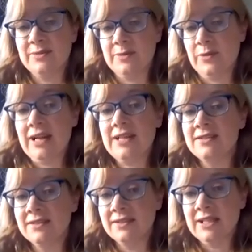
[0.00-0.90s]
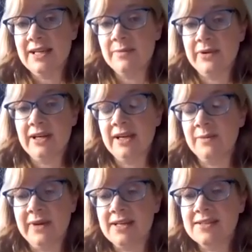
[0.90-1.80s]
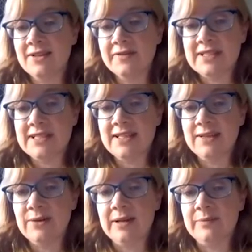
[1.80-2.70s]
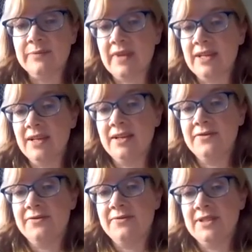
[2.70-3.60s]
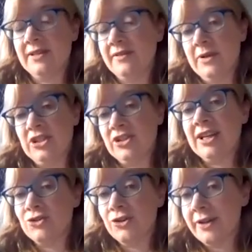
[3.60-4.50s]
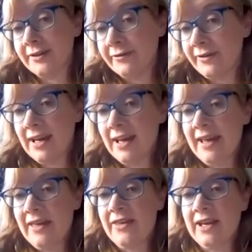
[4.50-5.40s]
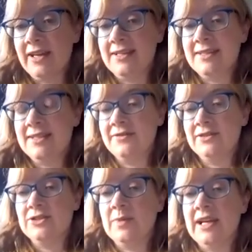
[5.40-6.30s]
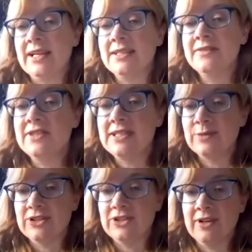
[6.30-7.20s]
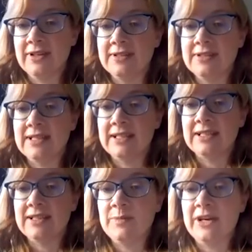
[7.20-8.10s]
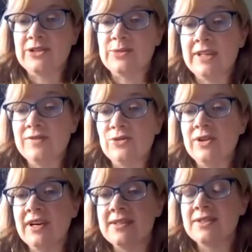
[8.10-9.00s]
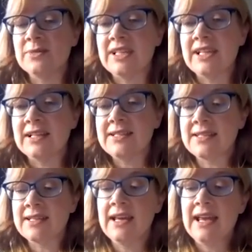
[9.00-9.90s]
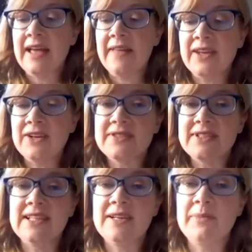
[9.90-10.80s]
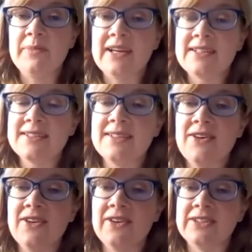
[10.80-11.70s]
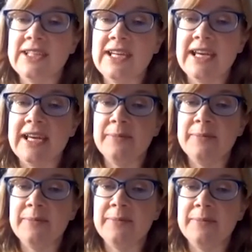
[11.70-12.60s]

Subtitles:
practical impacts. Obviously, if a patient can't drive, then it's difficult to plan activities with the child, and the parent might have to rely on somebody else. And that obviously impacts on